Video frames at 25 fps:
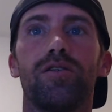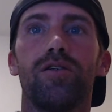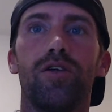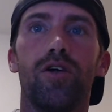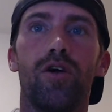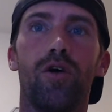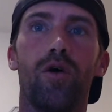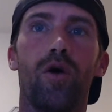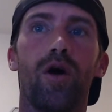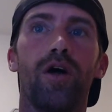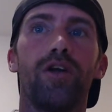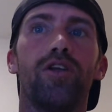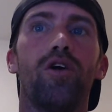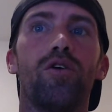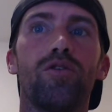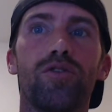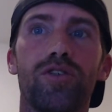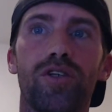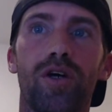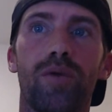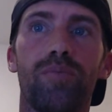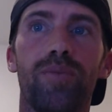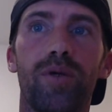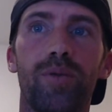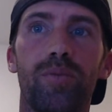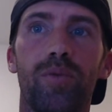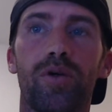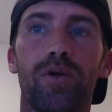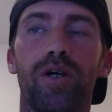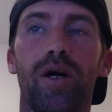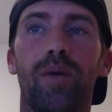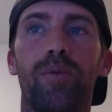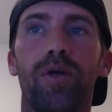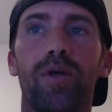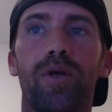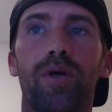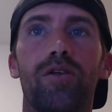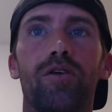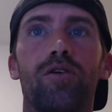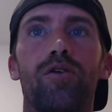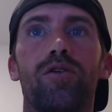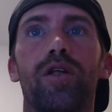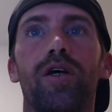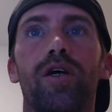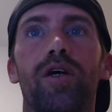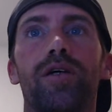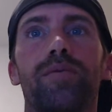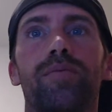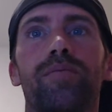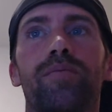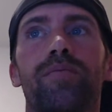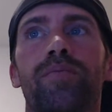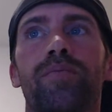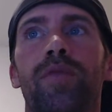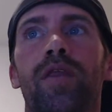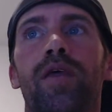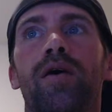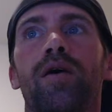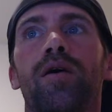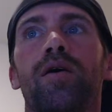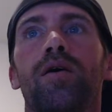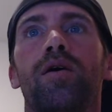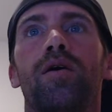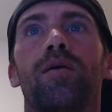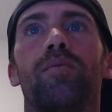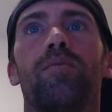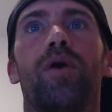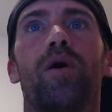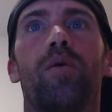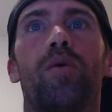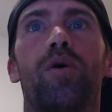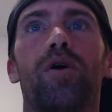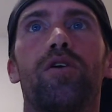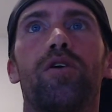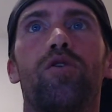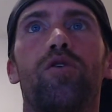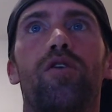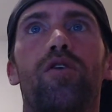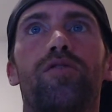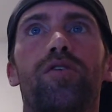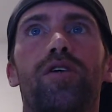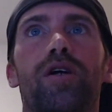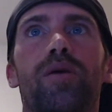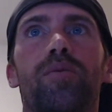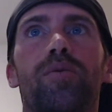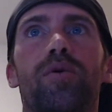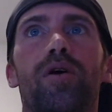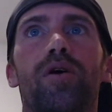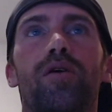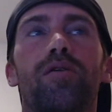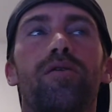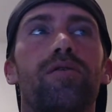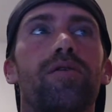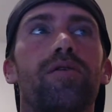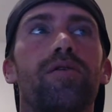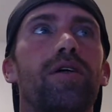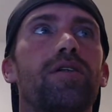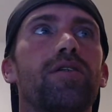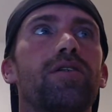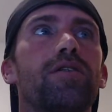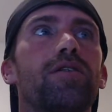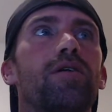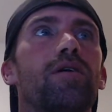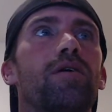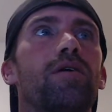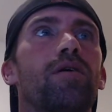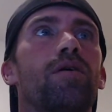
I know some people are coming in a little late, but I want to go over a couple other things.